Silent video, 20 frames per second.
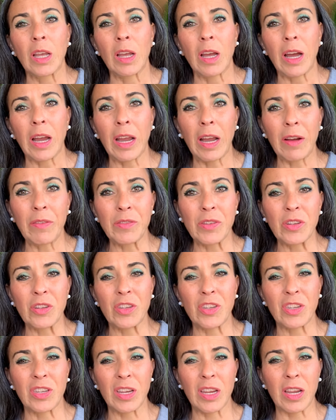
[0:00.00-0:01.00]
have to
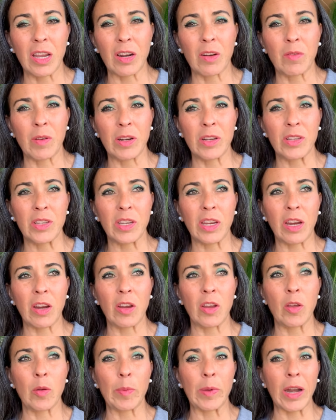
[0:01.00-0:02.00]
see, I don't want to scare
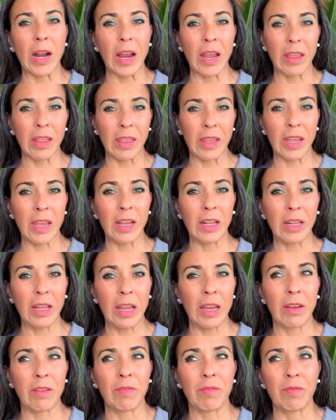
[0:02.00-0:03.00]
you, but I think
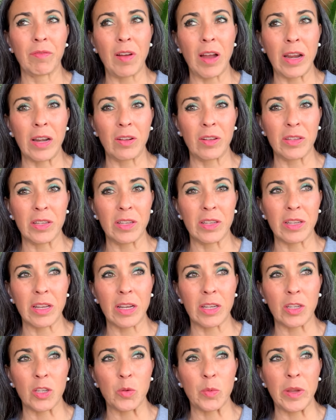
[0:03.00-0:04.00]
like finals is
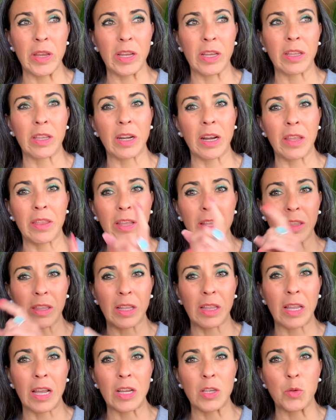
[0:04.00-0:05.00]
next week, and then I think the
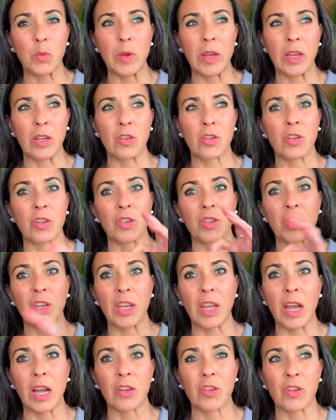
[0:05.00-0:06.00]
last week is just to
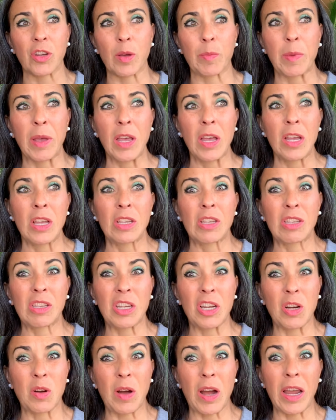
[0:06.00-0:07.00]
catch up.
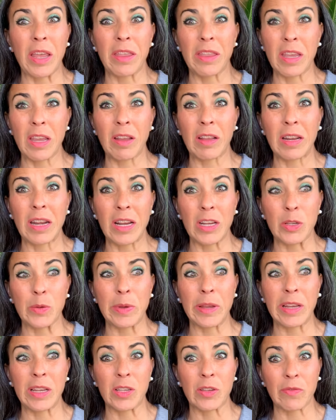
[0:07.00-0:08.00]
So I think next
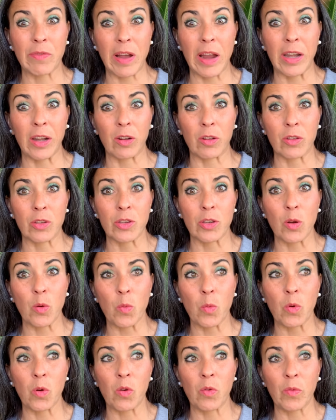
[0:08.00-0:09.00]
week is finals, so
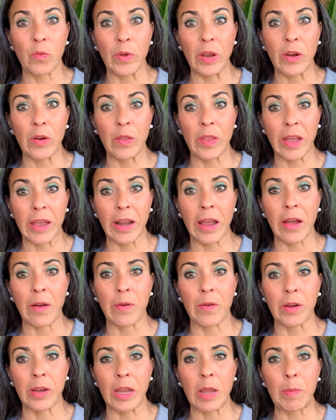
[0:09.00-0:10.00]
we'll figure that out,
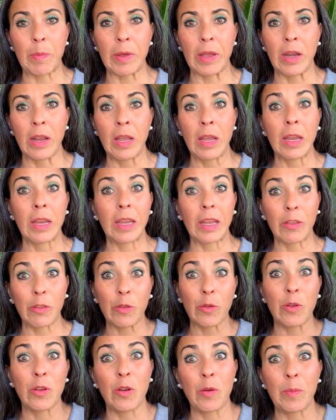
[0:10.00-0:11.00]
okay? But get
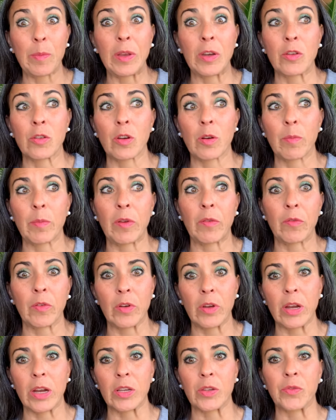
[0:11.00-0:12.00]
through your midterm before
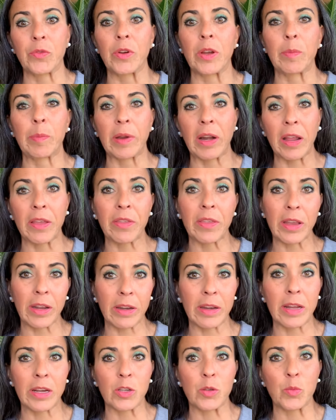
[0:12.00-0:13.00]
you guys freak. But I
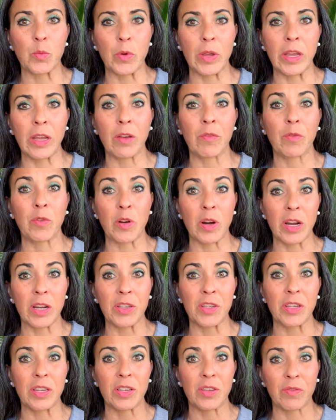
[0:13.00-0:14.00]
think next week for
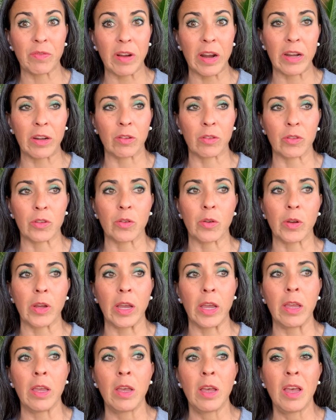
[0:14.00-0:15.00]
us is finals,
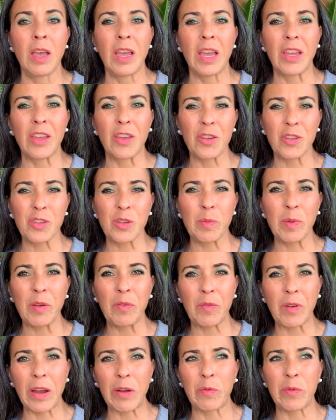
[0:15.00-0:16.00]
okay? It used to be
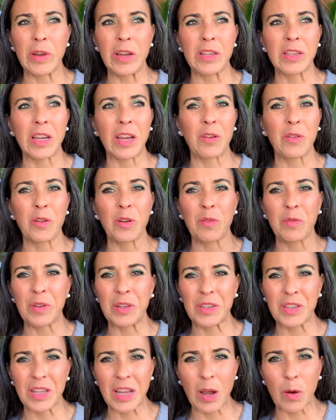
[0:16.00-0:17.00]
5 weeks. I don't know if
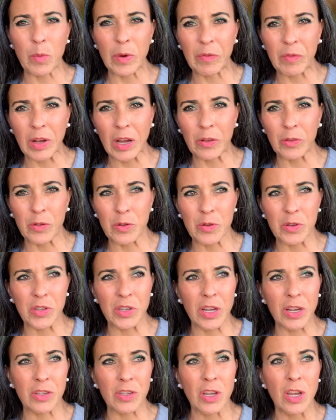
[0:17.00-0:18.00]
it's now. We've gone through
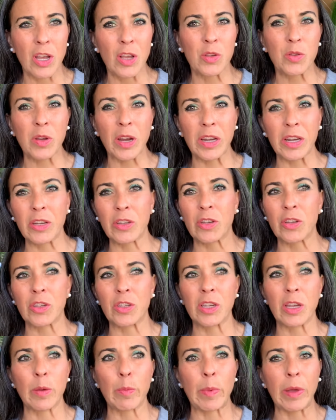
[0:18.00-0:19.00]
6, so I need to
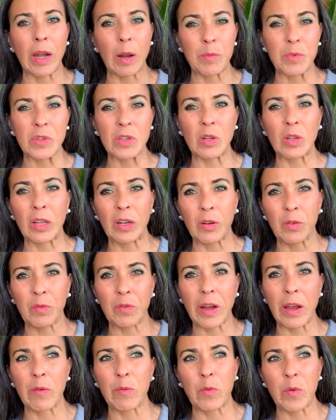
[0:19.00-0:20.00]
see. But I'm still on a
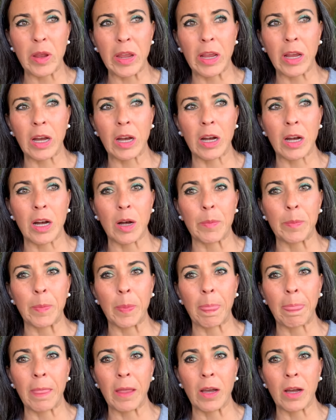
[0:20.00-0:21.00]
5-week
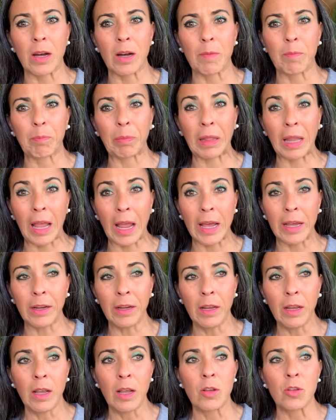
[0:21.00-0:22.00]
plan,
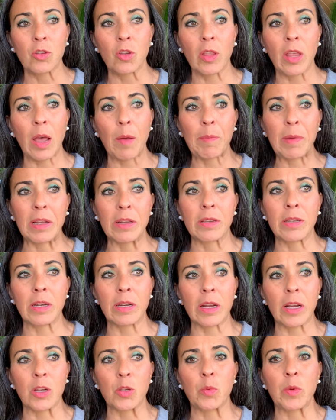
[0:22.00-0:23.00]
so that means that
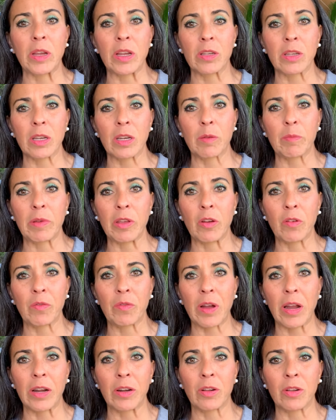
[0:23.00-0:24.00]
next week is going to be your
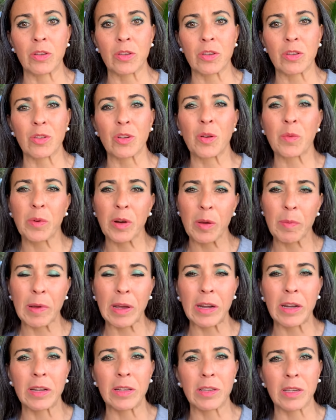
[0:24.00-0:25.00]
finals. Don't worry
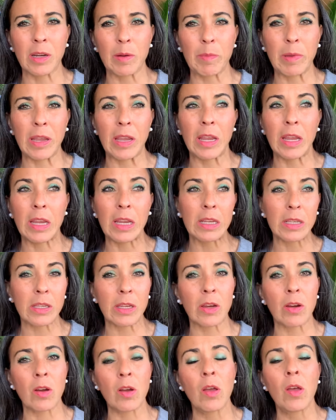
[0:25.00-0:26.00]
about it. It's going to be
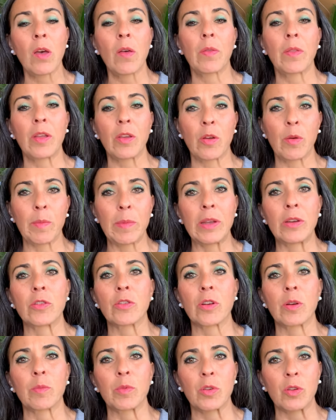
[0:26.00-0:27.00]
easier than your
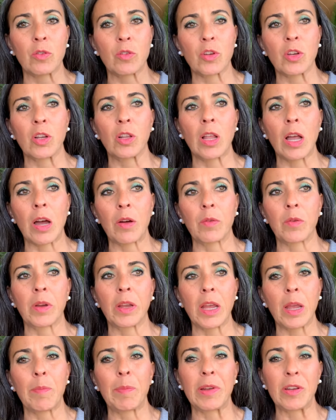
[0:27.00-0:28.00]
midterm, so chill out,
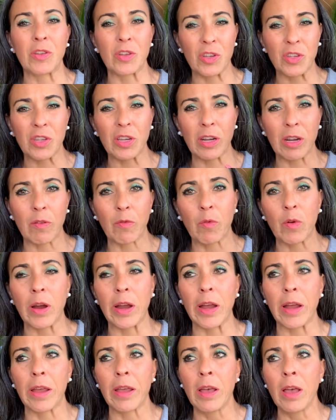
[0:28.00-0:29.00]
okay? But just an
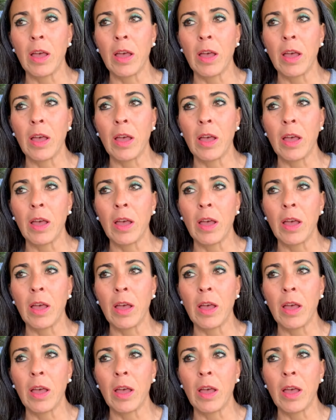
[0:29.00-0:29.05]
FYI.